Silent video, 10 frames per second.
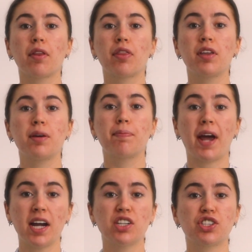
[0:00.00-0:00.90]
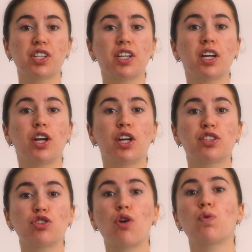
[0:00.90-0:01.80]
the patient
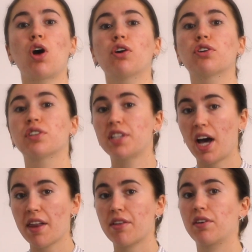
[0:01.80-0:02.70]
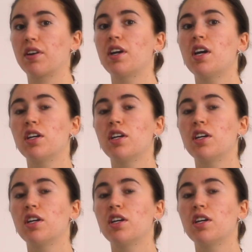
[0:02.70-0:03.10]
is no longer tethered